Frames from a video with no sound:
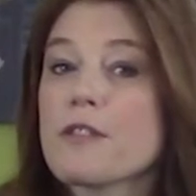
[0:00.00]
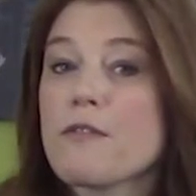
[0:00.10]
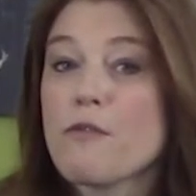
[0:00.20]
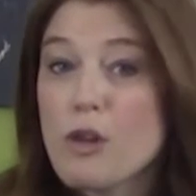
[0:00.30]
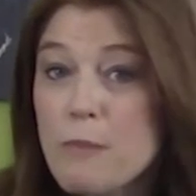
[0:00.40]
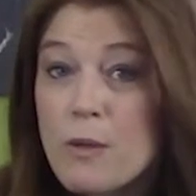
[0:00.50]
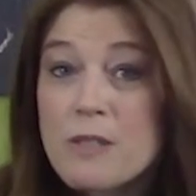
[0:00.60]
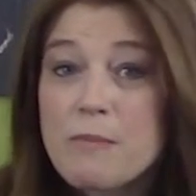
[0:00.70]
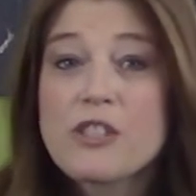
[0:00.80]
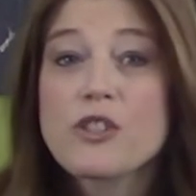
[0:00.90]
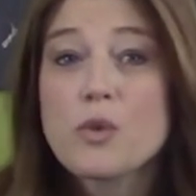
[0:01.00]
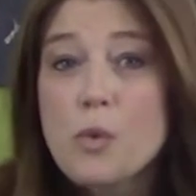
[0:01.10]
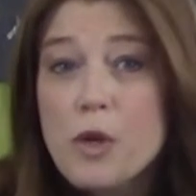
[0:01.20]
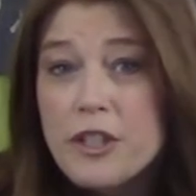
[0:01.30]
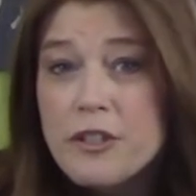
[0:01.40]
and foremost, be
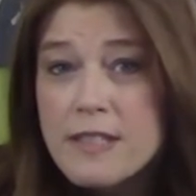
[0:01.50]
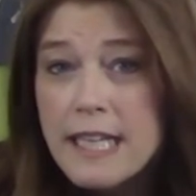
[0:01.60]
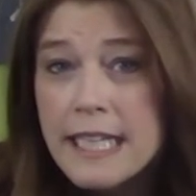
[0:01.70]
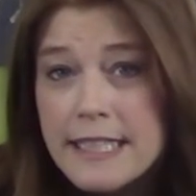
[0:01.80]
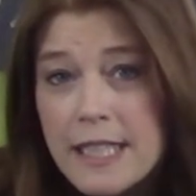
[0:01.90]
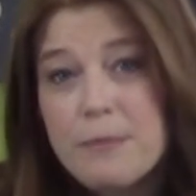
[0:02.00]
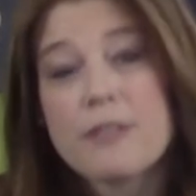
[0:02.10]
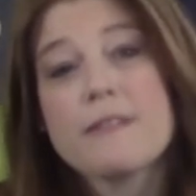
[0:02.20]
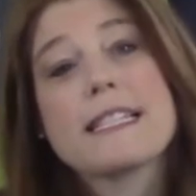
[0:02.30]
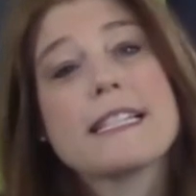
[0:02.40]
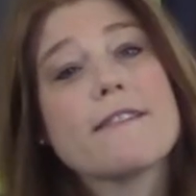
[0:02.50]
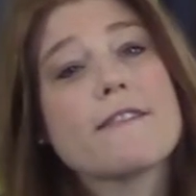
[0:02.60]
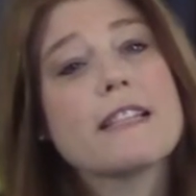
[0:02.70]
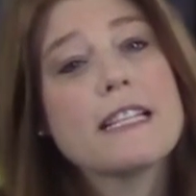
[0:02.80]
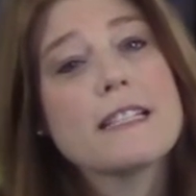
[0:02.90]
sure you're signed up to
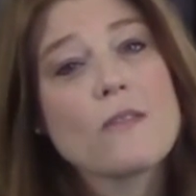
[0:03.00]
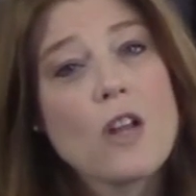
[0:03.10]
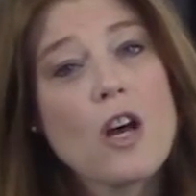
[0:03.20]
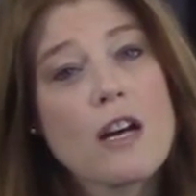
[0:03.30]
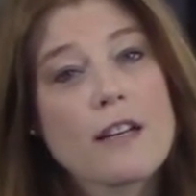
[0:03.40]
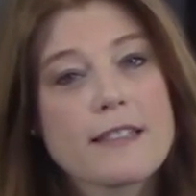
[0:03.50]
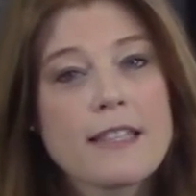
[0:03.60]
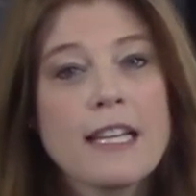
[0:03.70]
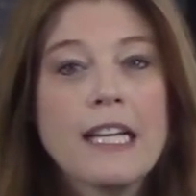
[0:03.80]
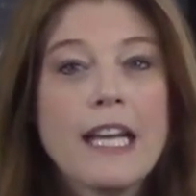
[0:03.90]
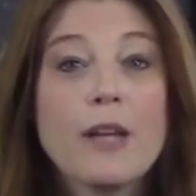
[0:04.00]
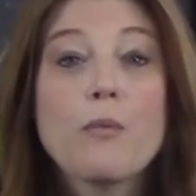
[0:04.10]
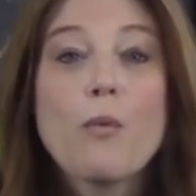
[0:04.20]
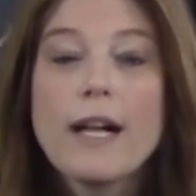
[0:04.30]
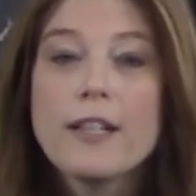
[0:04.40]
receive these vlogs.
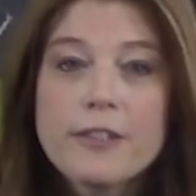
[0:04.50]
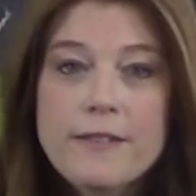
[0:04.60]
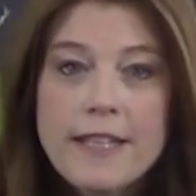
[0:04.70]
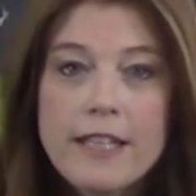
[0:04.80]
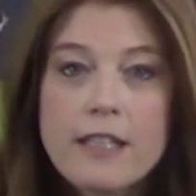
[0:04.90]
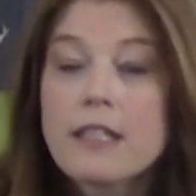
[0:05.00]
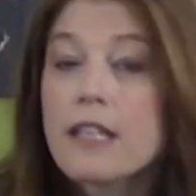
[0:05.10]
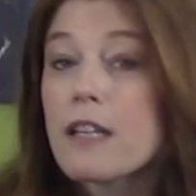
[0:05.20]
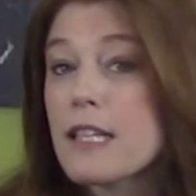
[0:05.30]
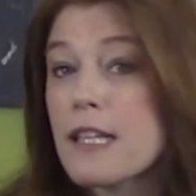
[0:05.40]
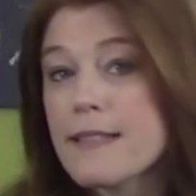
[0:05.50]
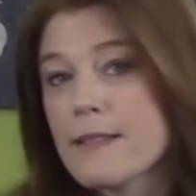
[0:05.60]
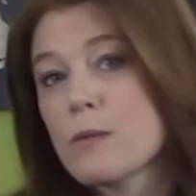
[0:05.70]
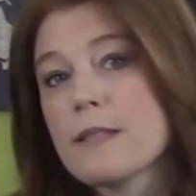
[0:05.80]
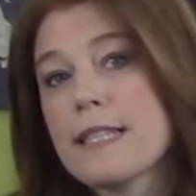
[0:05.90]
And while you're there, click on the
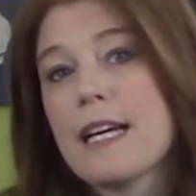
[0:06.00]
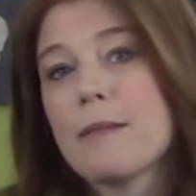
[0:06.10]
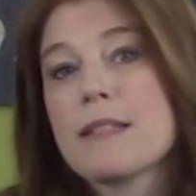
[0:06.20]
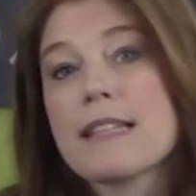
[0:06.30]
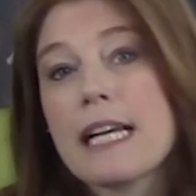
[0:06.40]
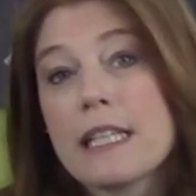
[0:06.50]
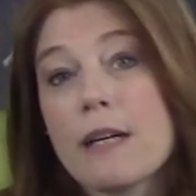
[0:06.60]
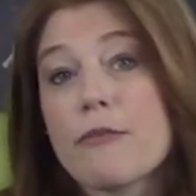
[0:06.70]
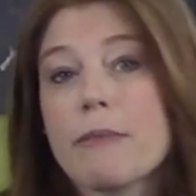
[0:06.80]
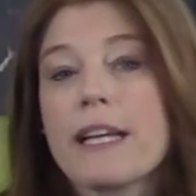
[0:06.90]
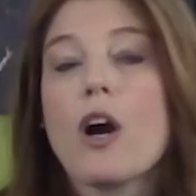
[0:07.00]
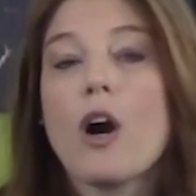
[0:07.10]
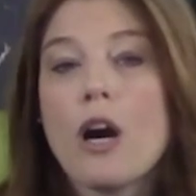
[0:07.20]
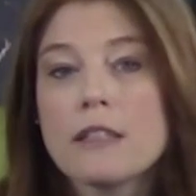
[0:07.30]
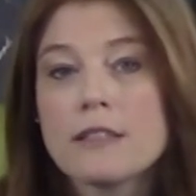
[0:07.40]
eSchool tab and sign up for my
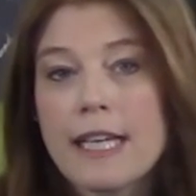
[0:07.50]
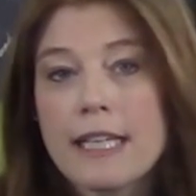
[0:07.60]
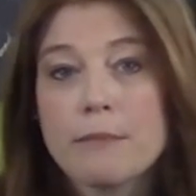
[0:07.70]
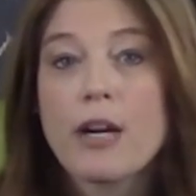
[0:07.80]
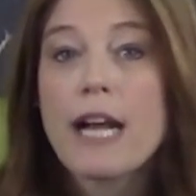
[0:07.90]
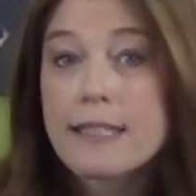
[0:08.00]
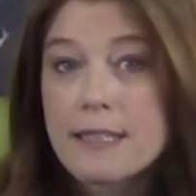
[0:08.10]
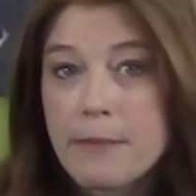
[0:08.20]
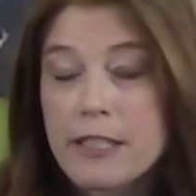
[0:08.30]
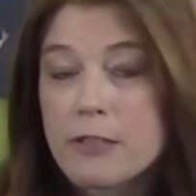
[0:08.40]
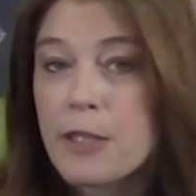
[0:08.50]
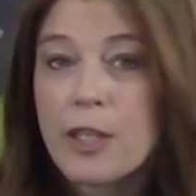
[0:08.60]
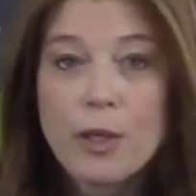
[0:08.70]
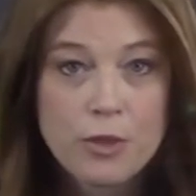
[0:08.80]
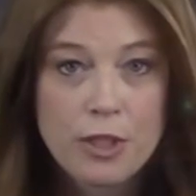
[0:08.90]
online practice management
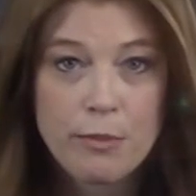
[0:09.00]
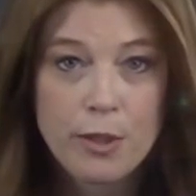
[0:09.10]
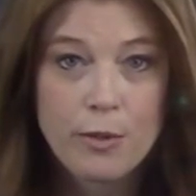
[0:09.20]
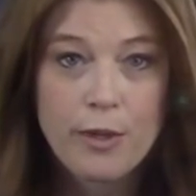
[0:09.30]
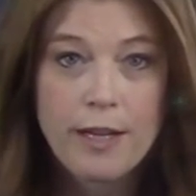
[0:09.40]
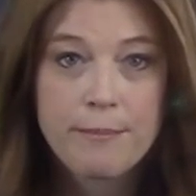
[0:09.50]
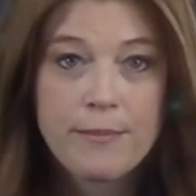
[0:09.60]
coaching program.